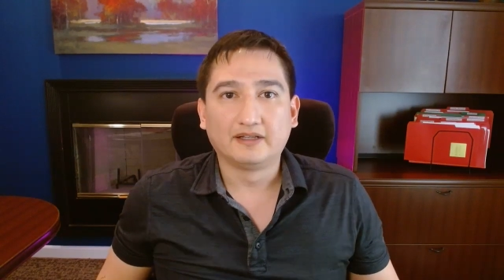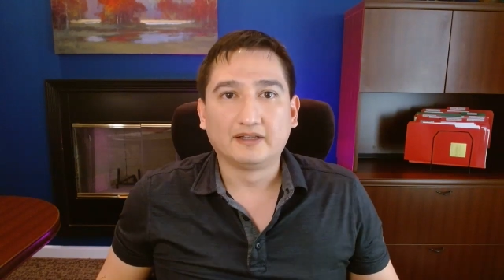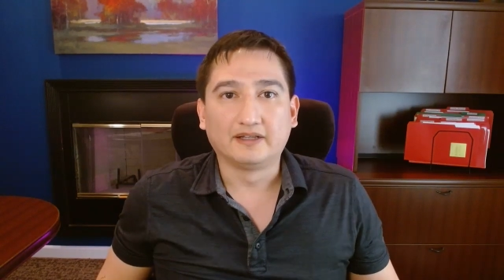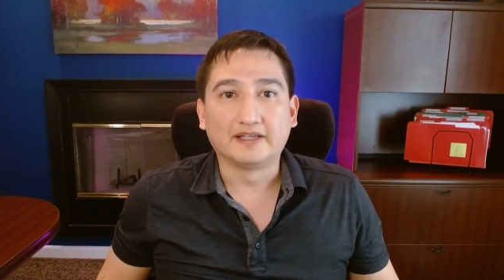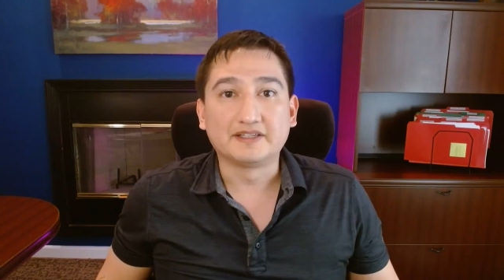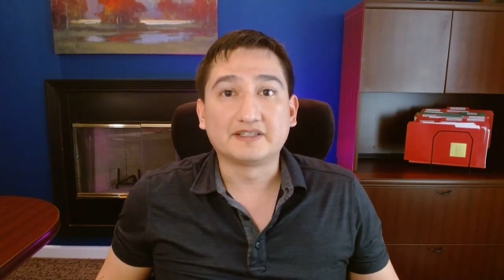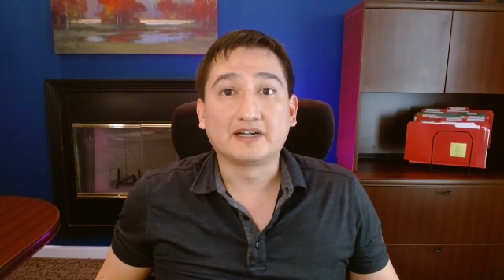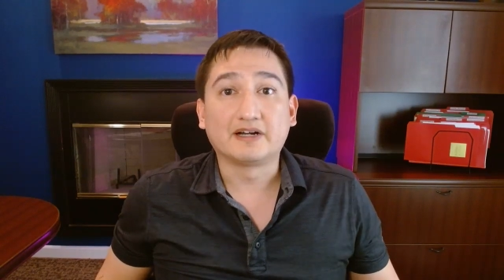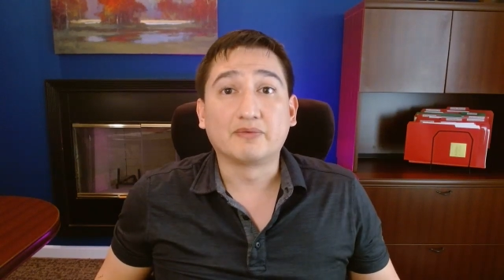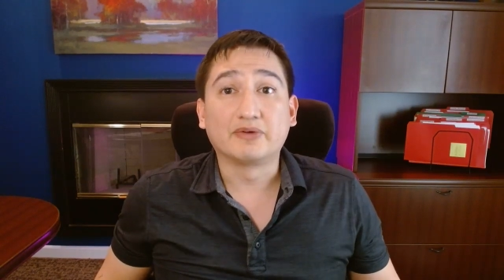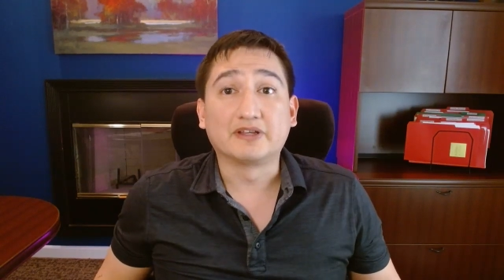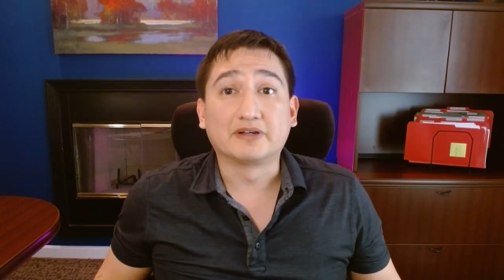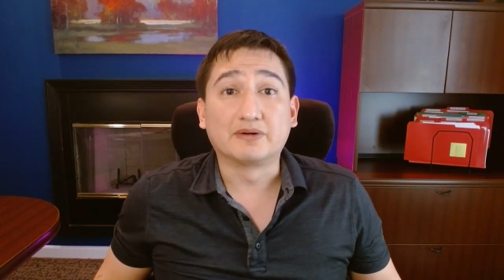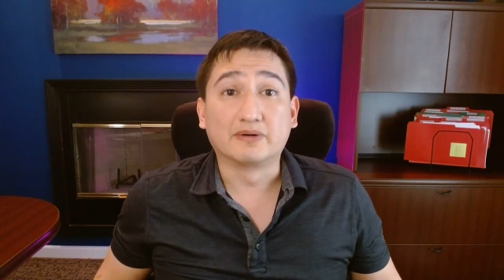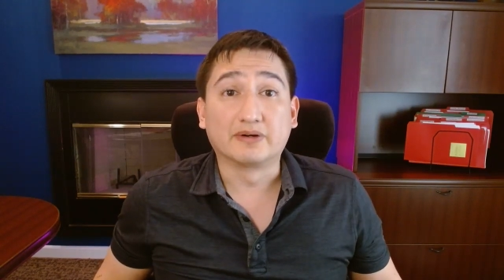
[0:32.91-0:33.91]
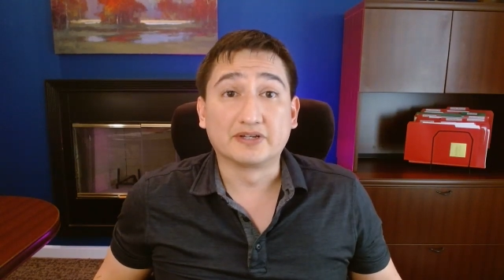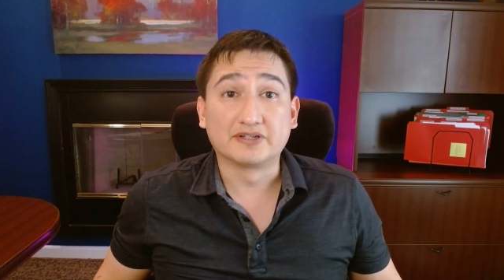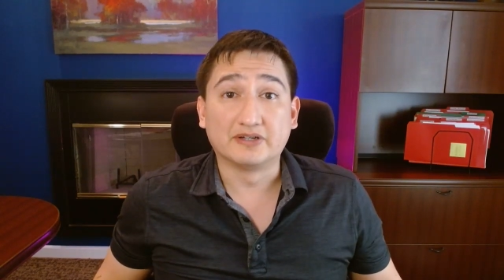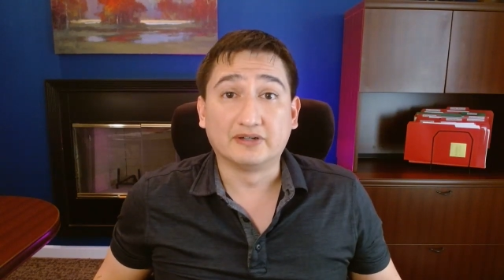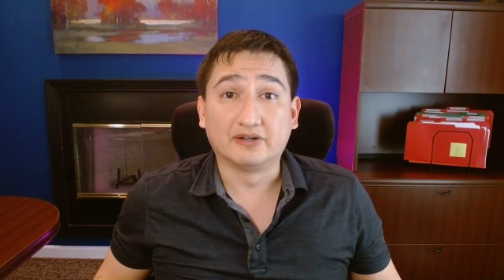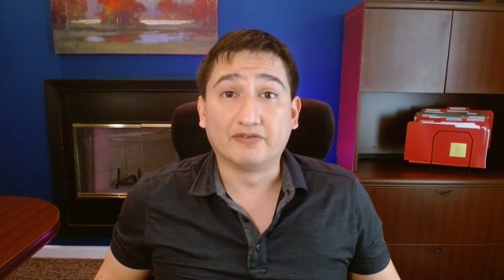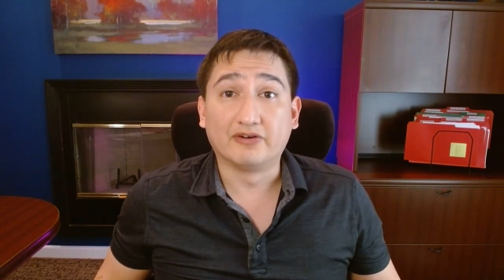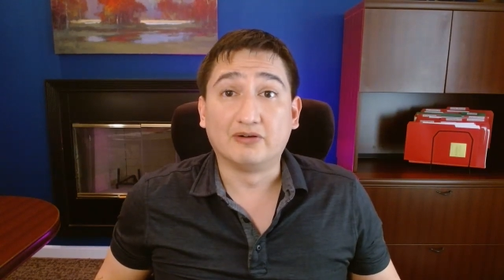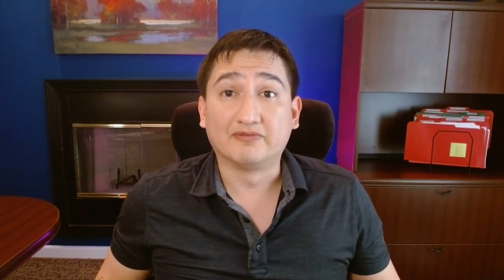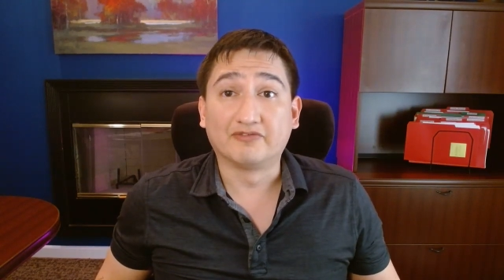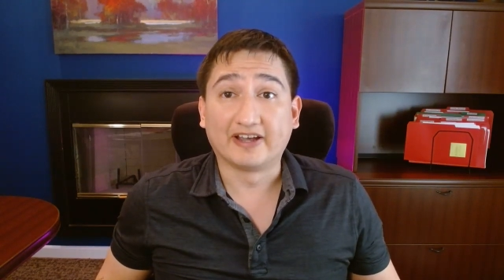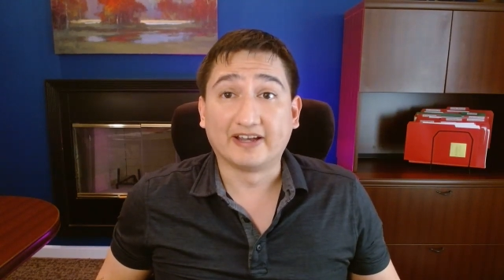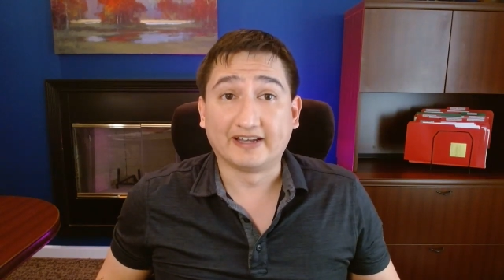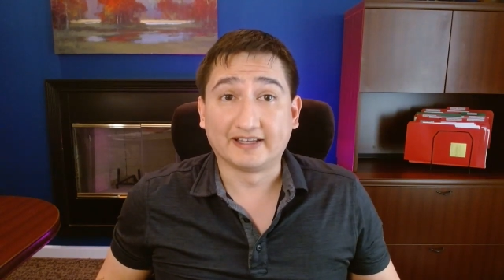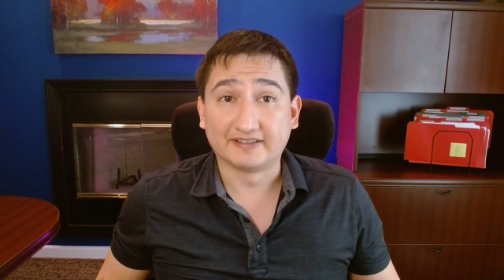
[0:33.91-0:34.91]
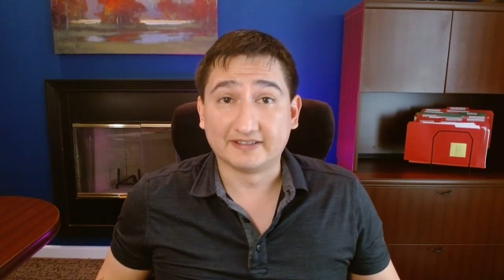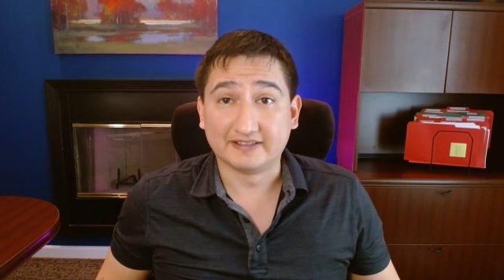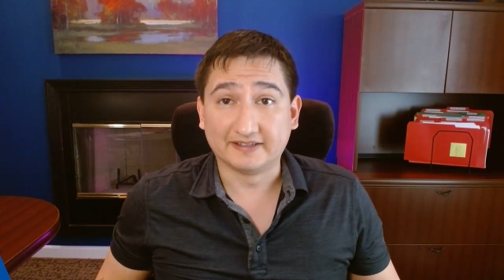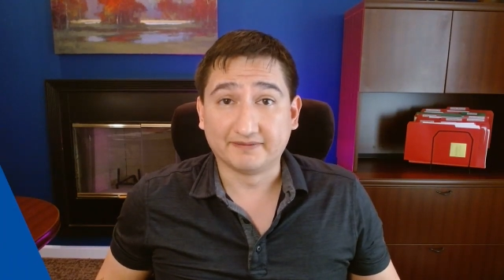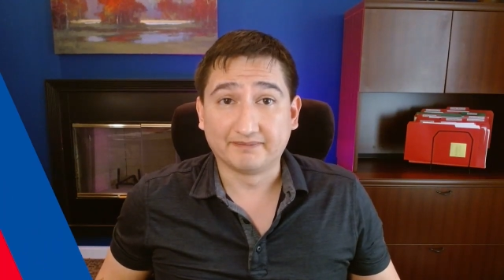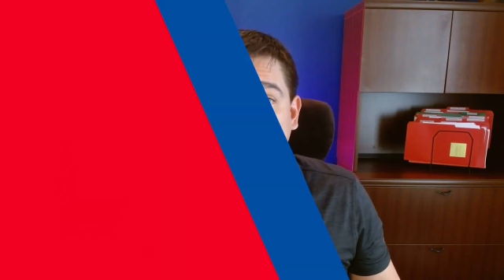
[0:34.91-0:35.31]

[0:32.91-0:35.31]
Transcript: Let's start with the cornerstone of home financing,